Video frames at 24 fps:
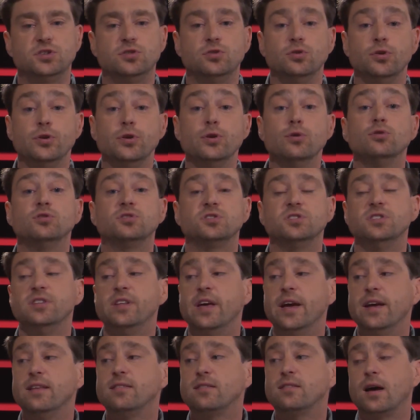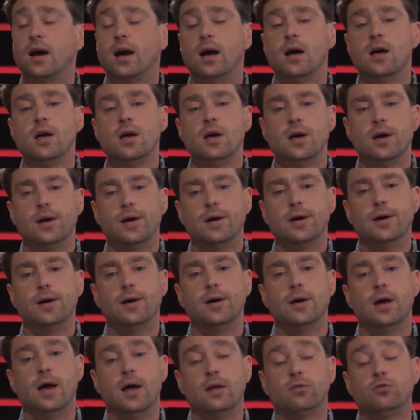to use data
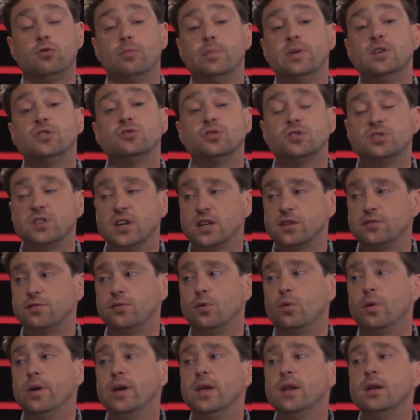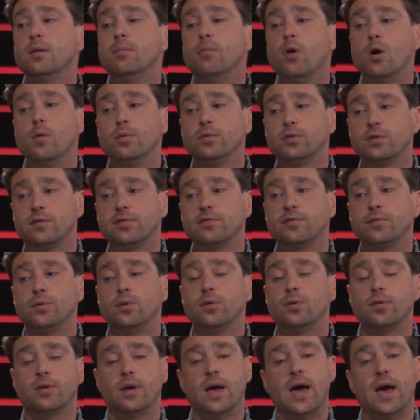to be successful in the moment of
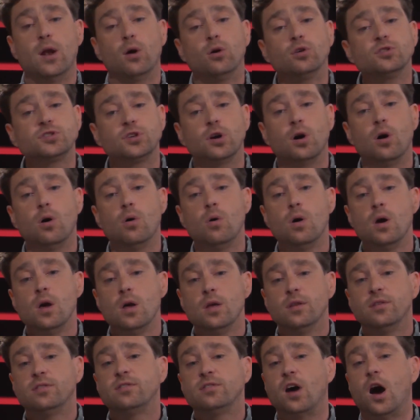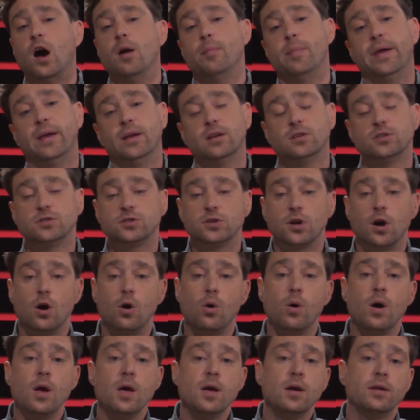truth. And also timing.
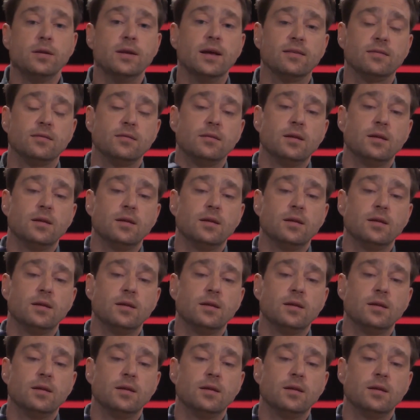So that